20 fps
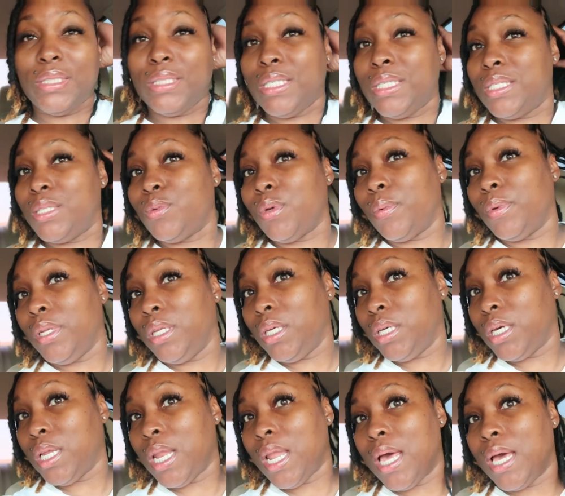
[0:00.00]
this is what we
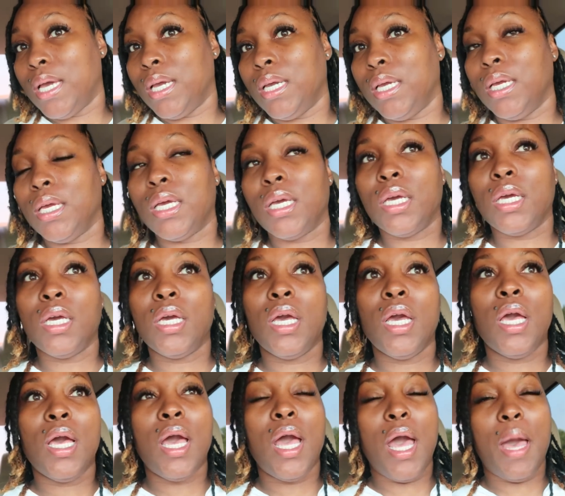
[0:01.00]
looking like.
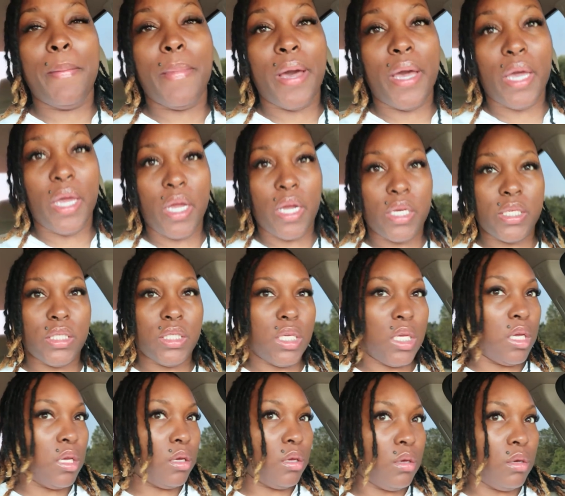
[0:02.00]
My hair's
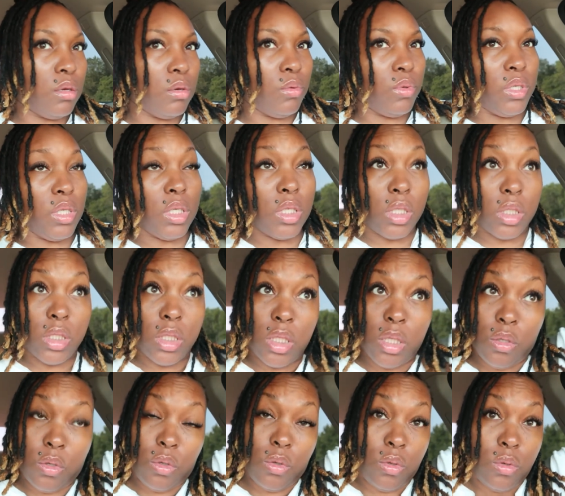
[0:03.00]
down, we did this
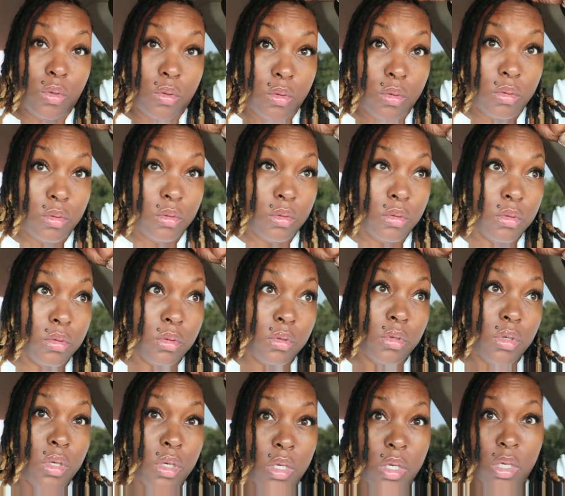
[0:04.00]
little
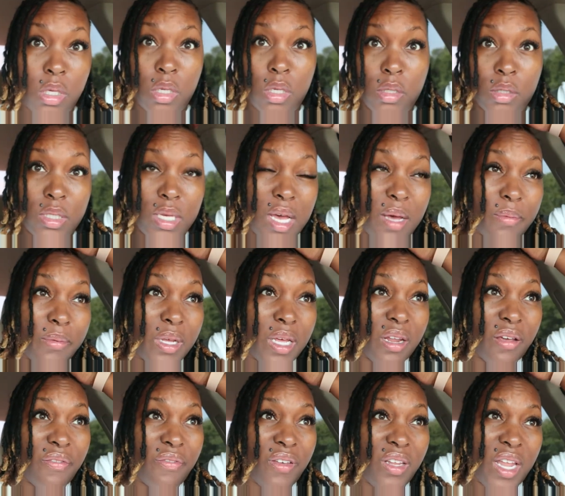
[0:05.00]
top
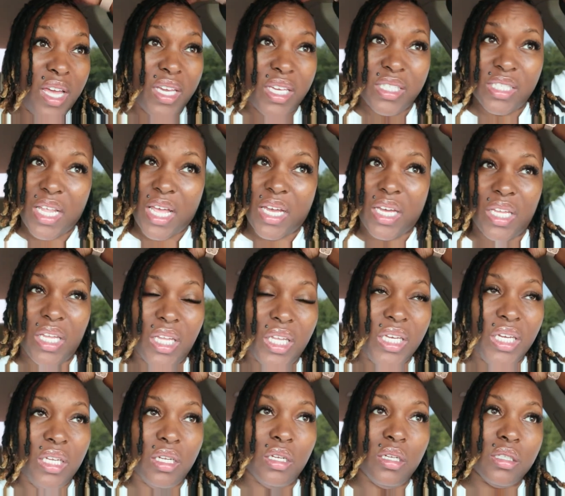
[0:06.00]
knot. I feel like it's like
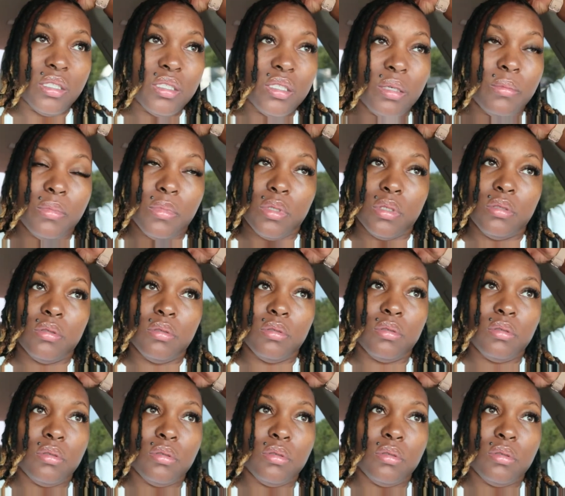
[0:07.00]
leaning or something.